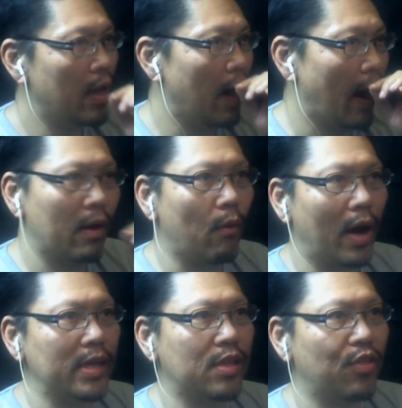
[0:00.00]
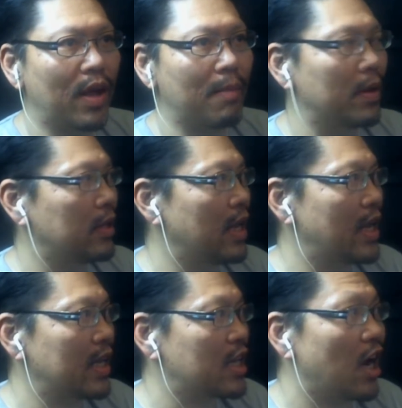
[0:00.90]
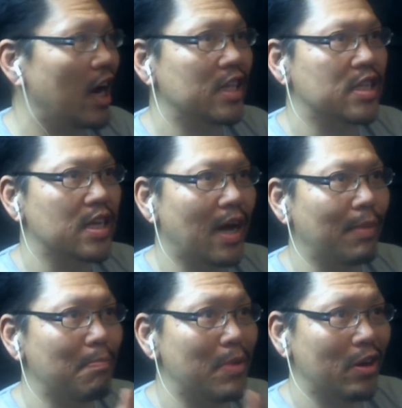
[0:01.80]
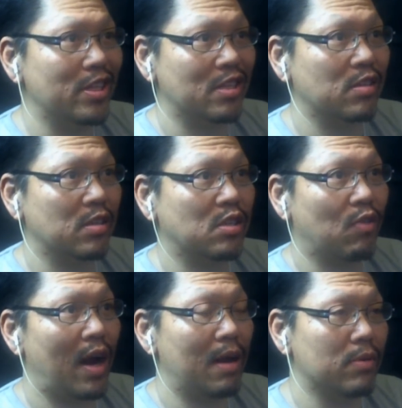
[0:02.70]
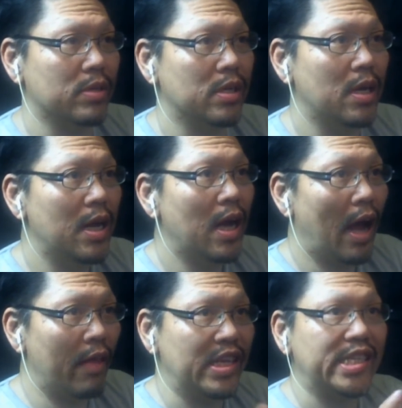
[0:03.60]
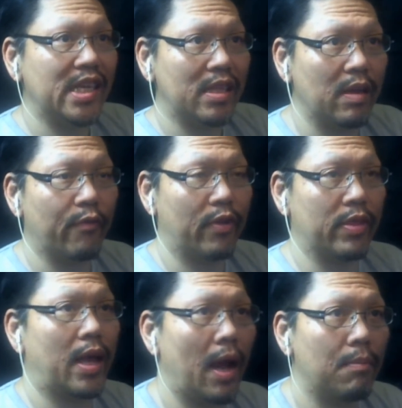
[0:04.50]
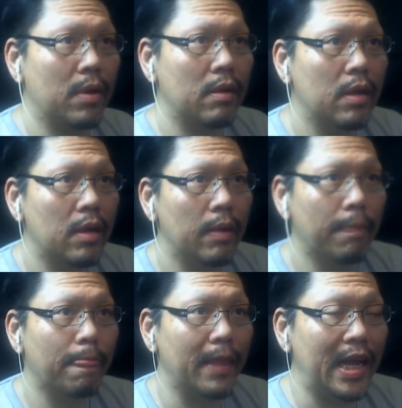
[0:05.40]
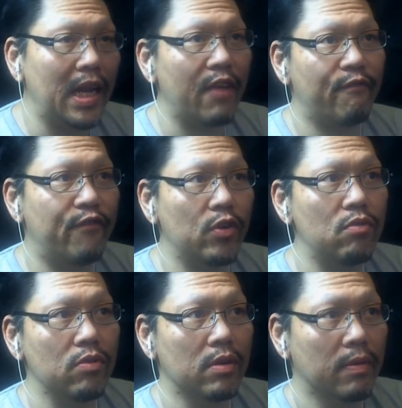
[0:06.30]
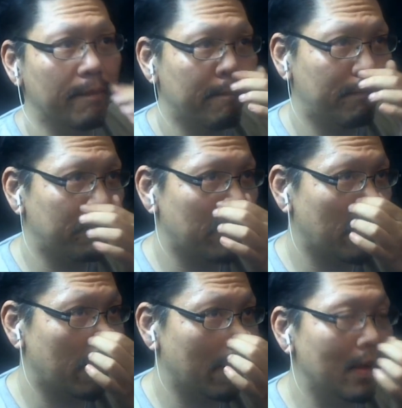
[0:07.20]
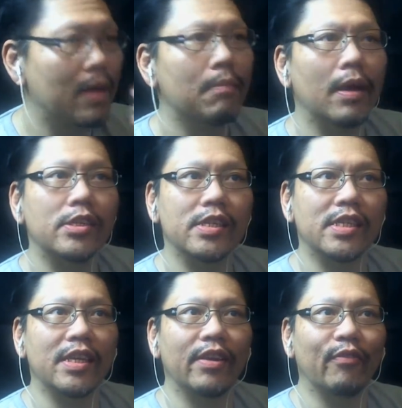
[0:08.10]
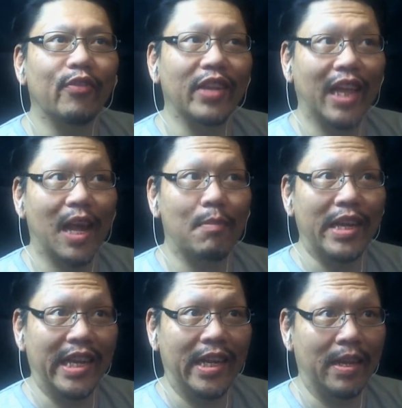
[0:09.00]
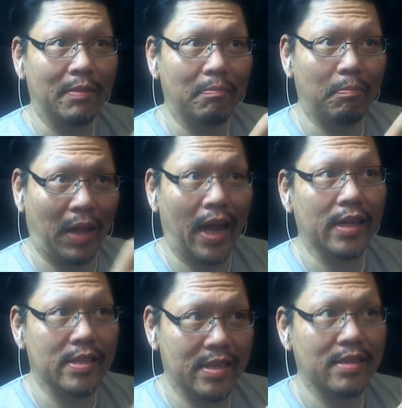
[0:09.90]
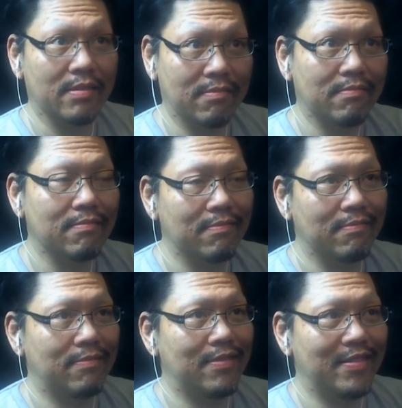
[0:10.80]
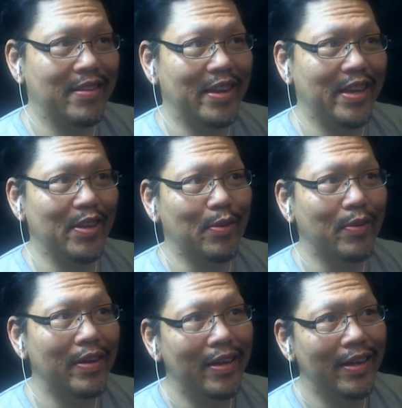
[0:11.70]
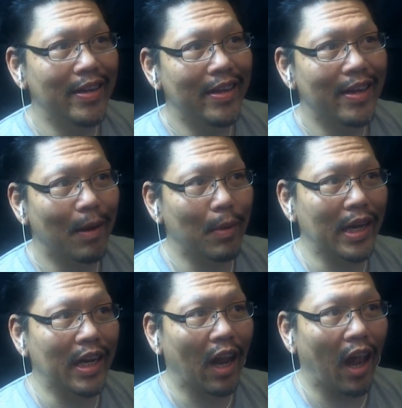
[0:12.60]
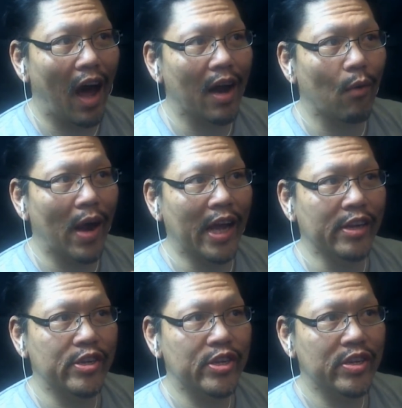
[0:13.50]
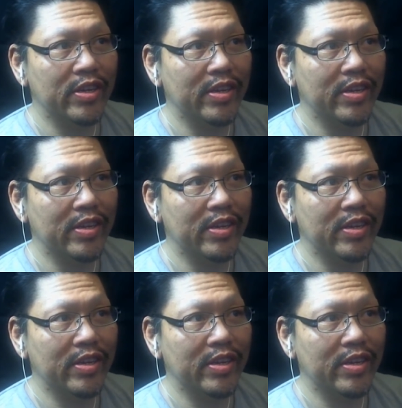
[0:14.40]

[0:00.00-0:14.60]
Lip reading: I don't know why it's a thing, but they get tons, I mean millions of subscribers, and they sit there in front of the camera eating food. I just sit here in front of the camera eating plants. Ew. I'm gonna need a lot of ranch.